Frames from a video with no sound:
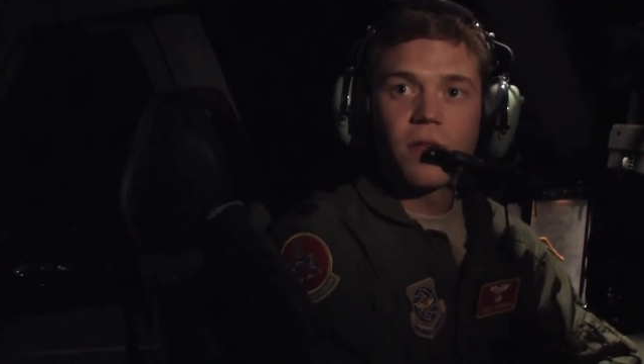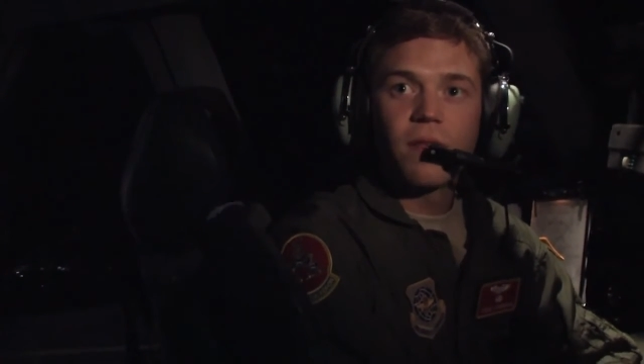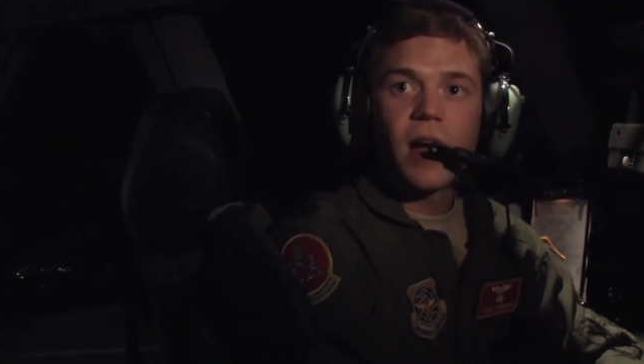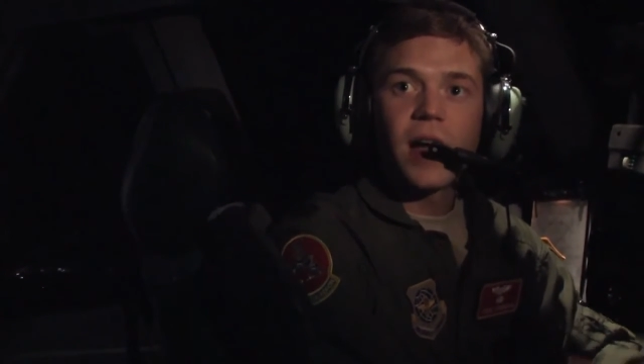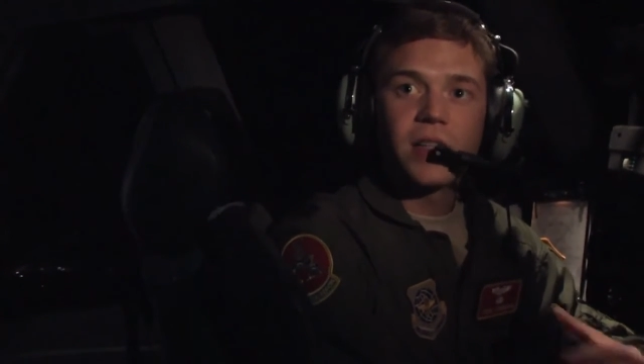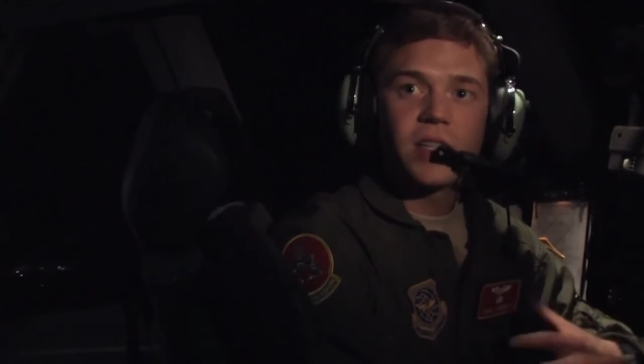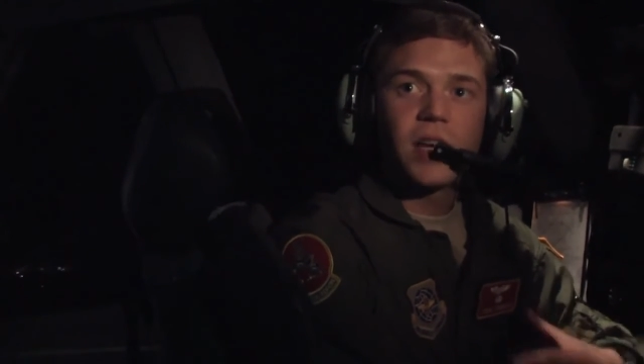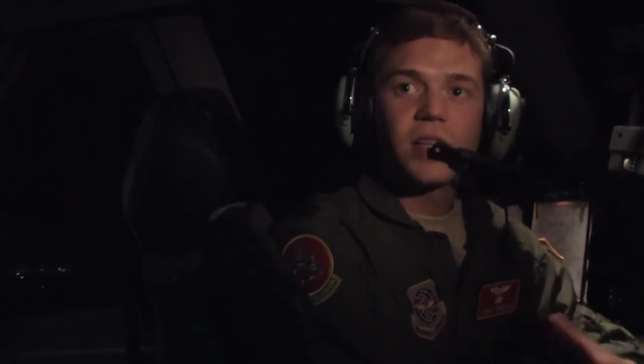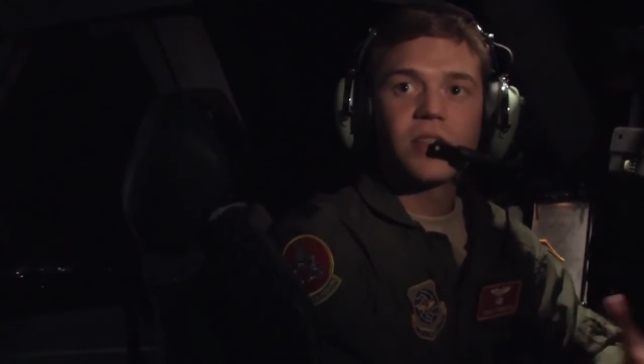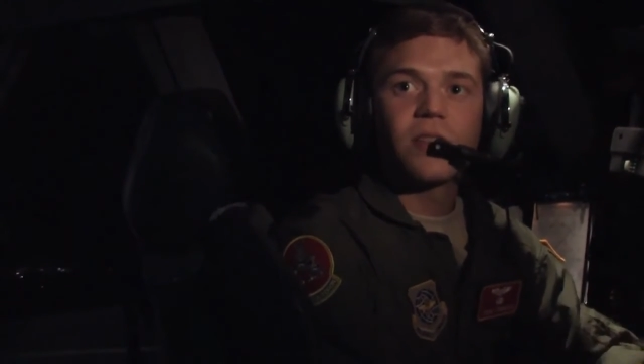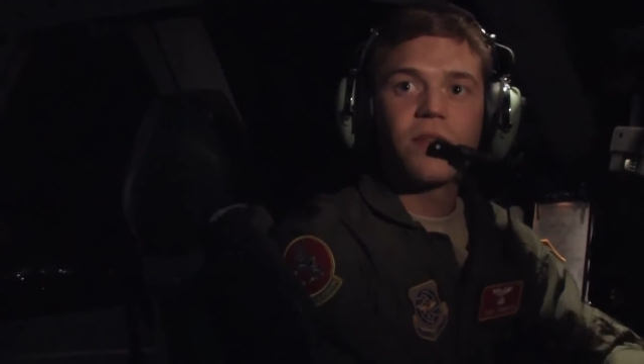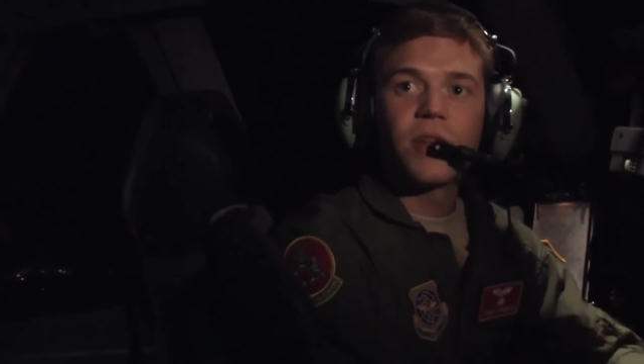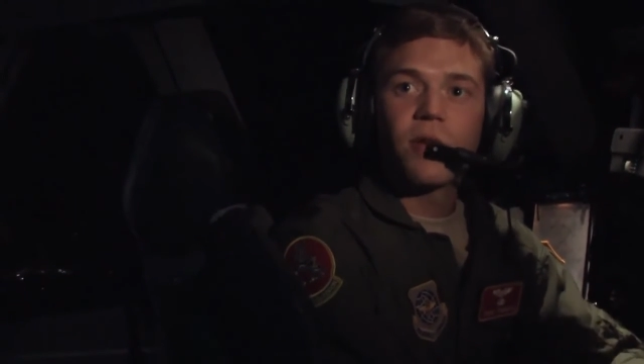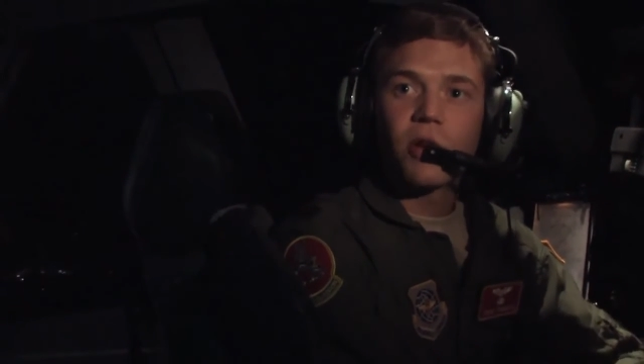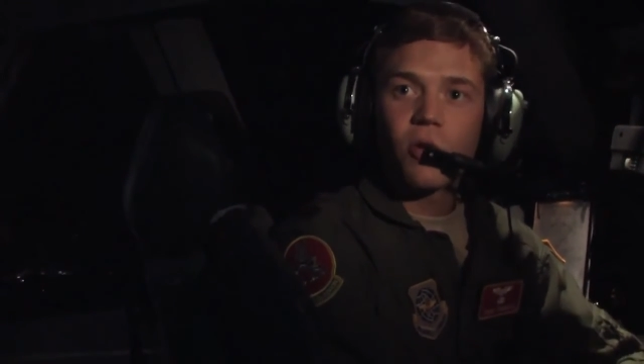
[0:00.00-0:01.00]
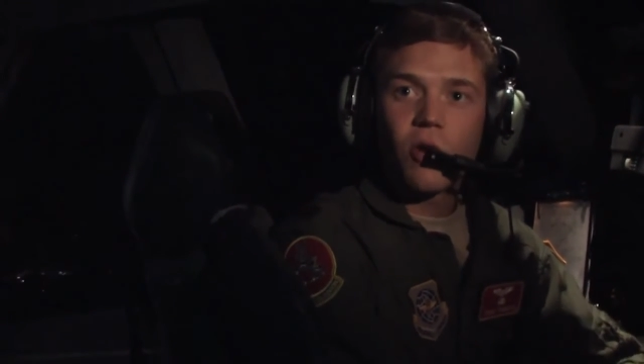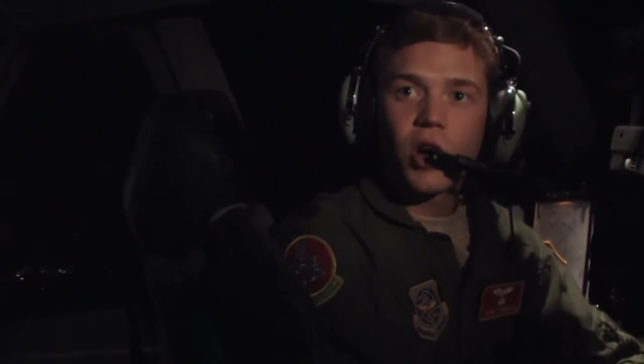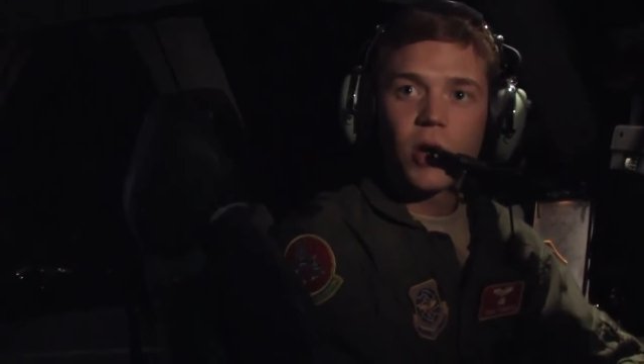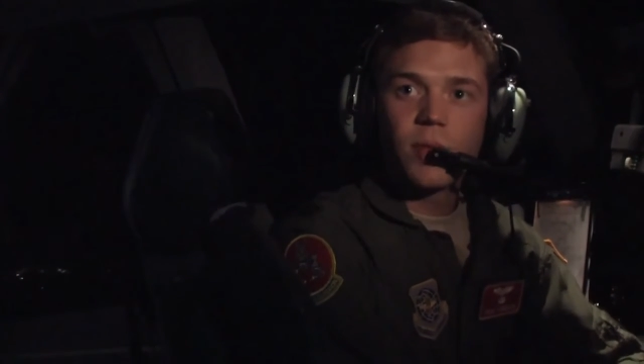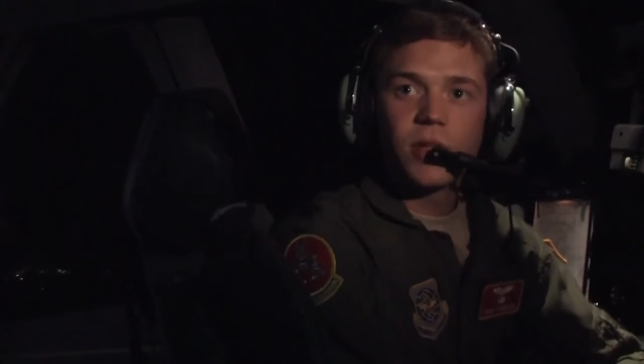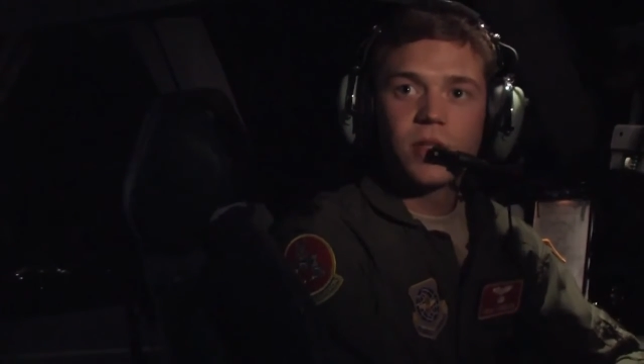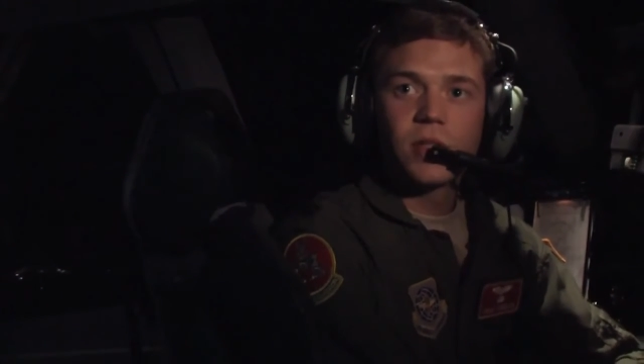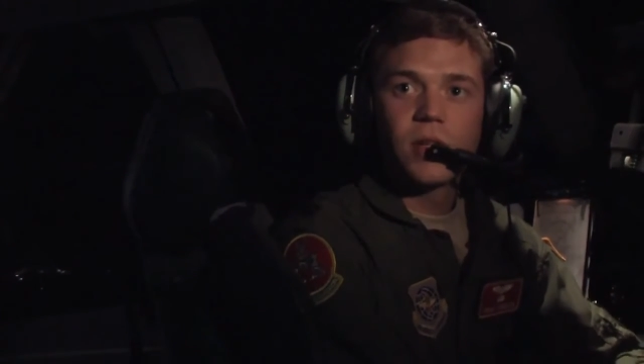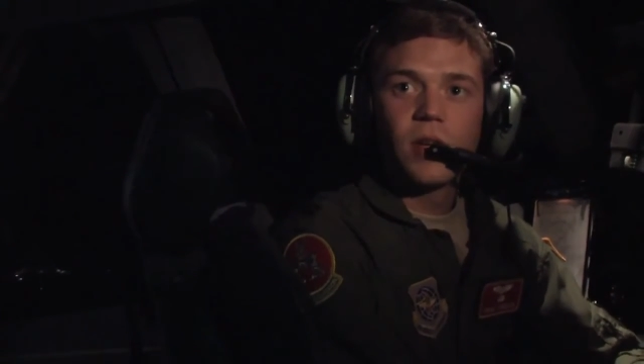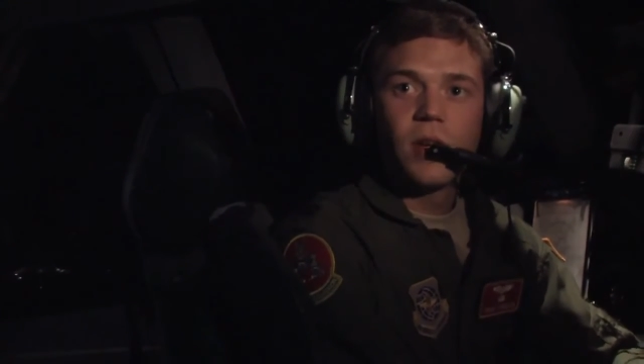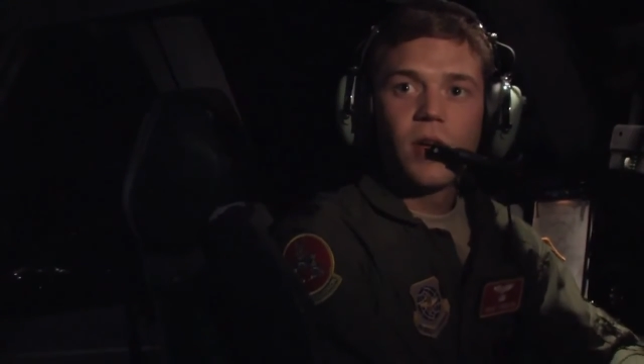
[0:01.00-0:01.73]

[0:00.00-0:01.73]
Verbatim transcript: advise us of their requirements,